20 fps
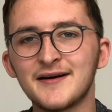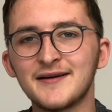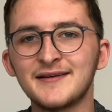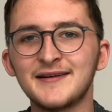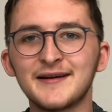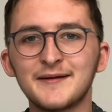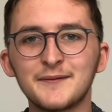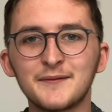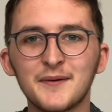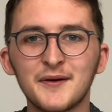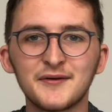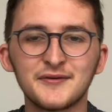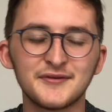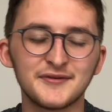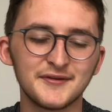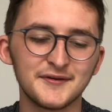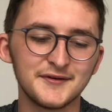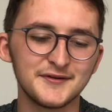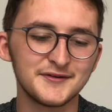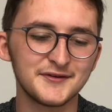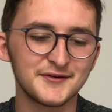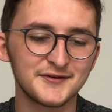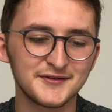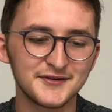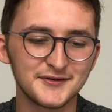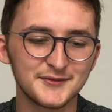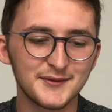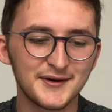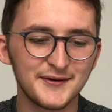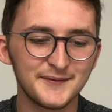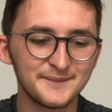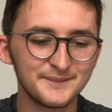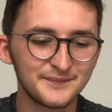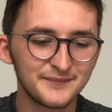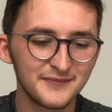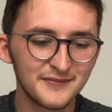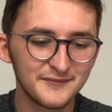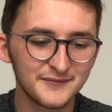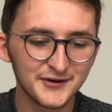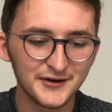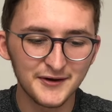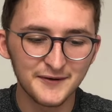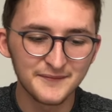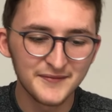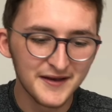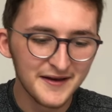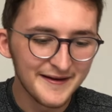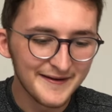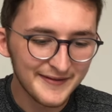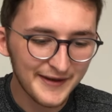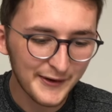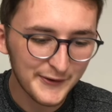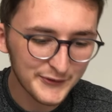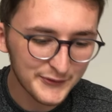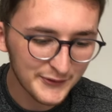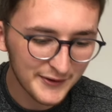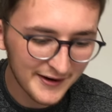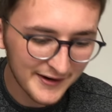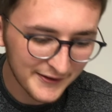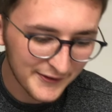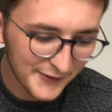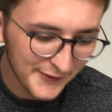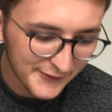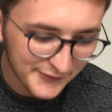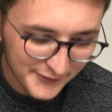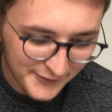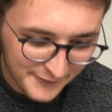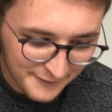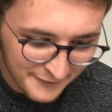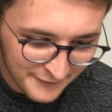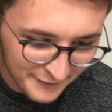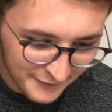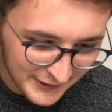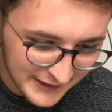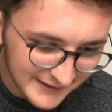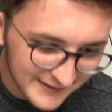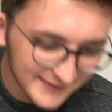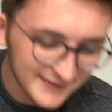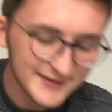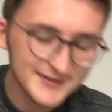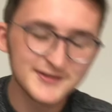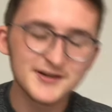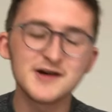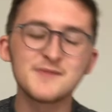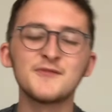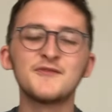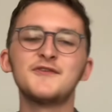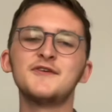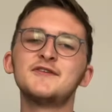link both of those songs as well. But no, that was what I got from reading this psalm a few